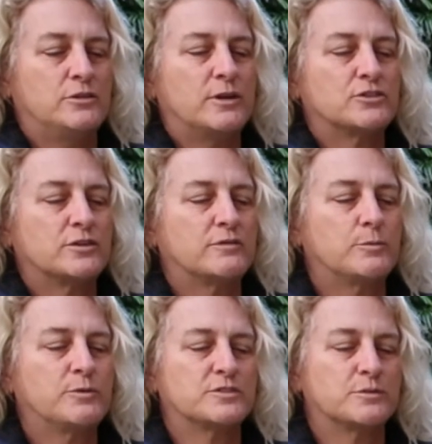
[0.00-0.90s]
You actually have to
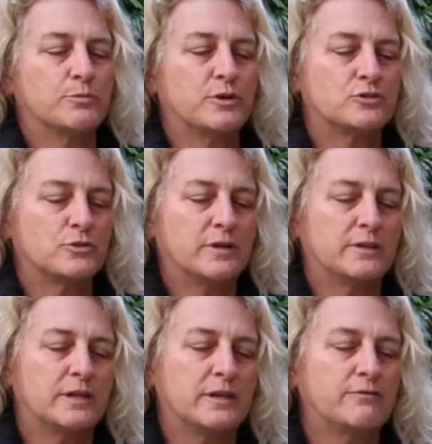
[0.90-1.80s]
put some pressure on it.
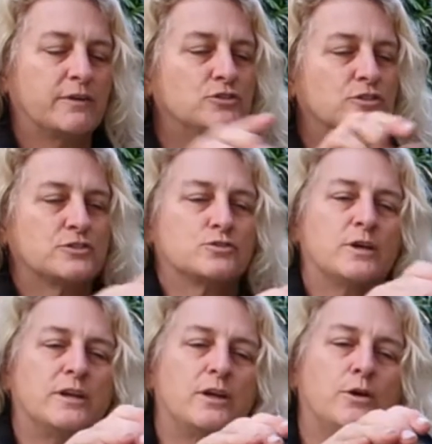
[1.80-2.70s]
Like if I just
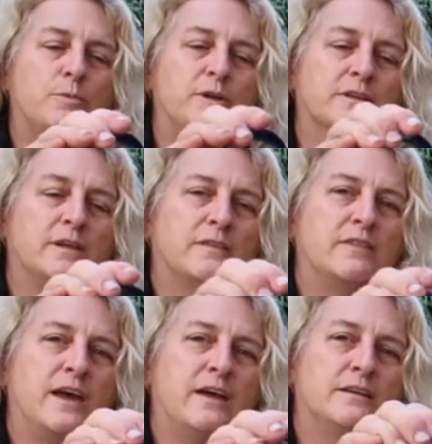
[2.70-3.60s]
try and open it like
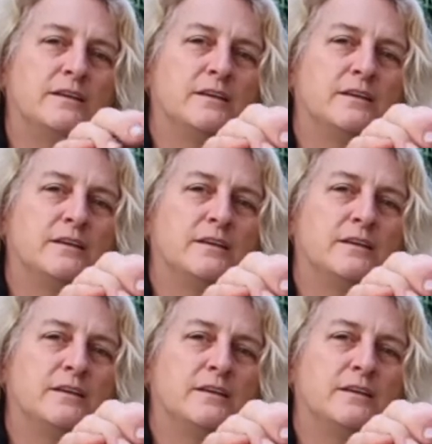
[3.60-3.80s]
that,